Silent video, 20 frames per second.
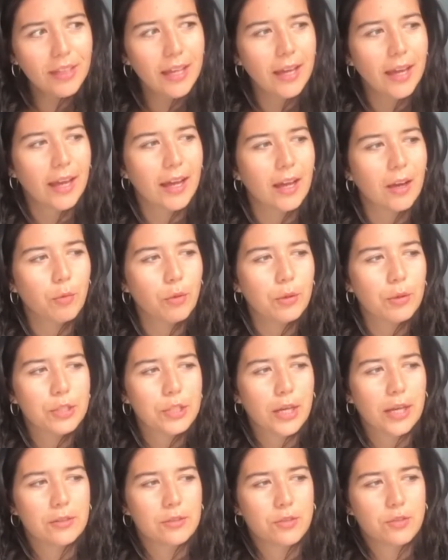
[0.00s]
we were
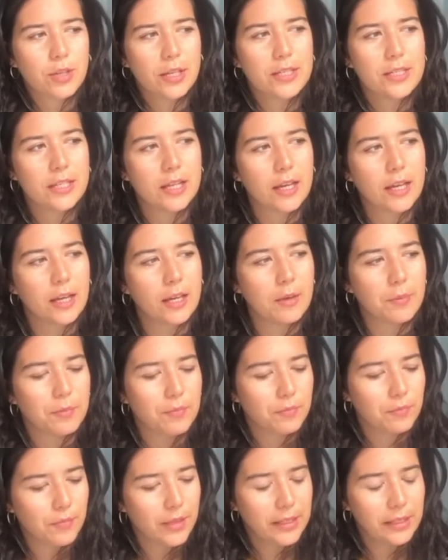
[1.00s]
trained
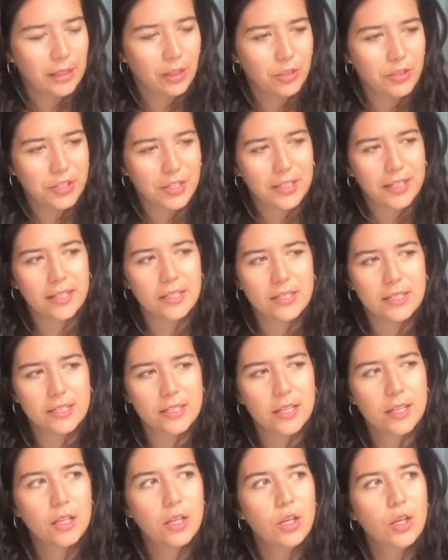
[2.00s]
in London, and
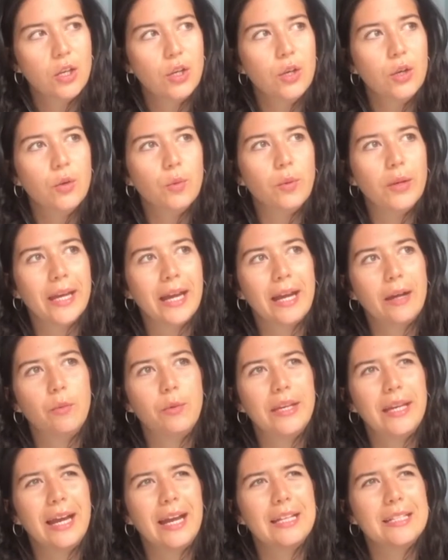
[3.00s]

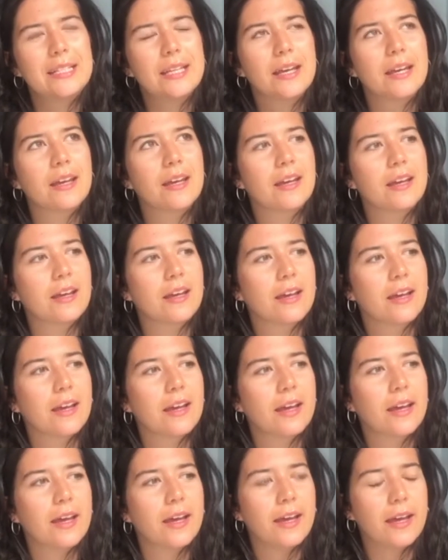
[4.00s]
we had a
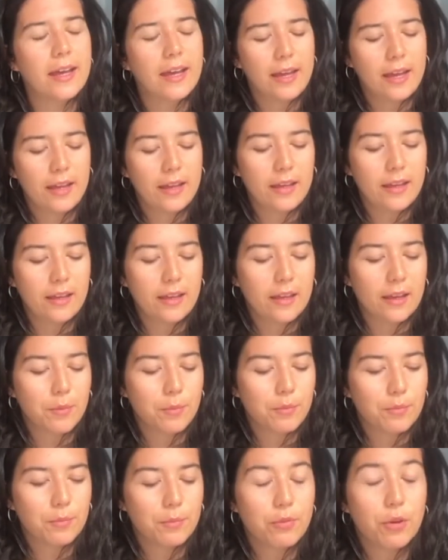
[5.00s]

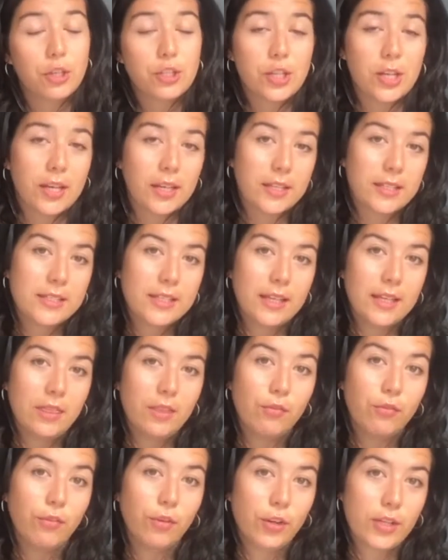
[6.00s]
project in
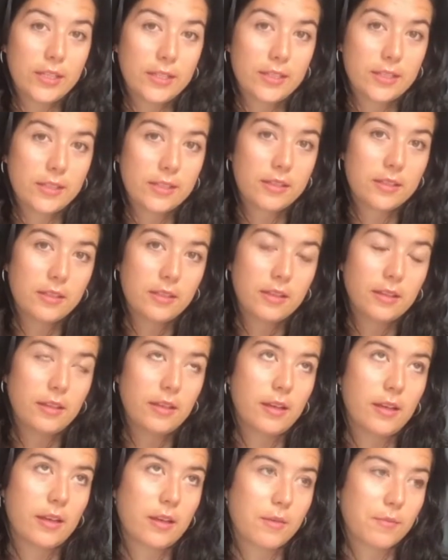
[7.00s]
the voice
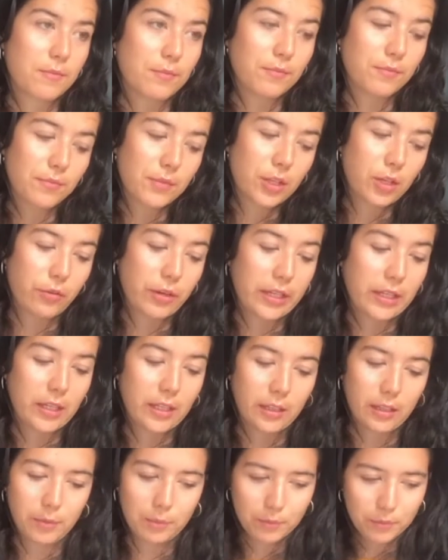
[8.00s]

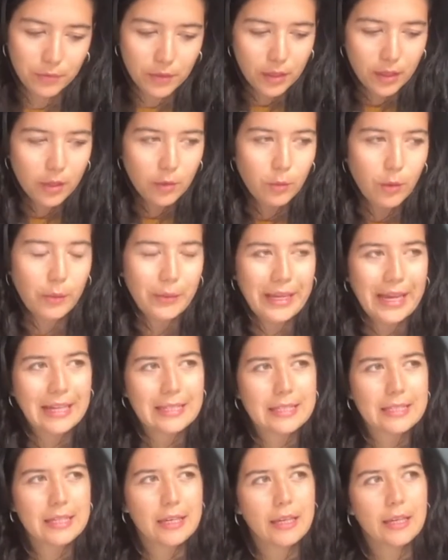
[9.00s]
curriculum where we
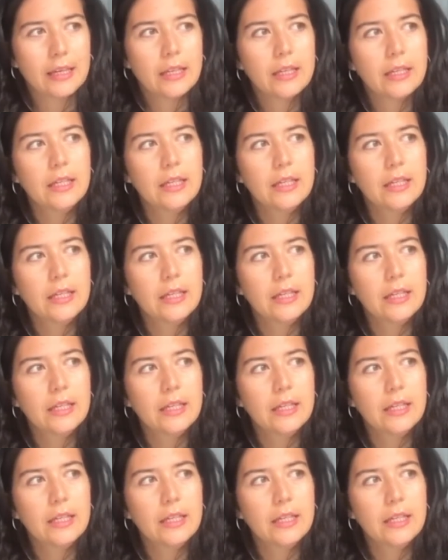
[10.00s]
had to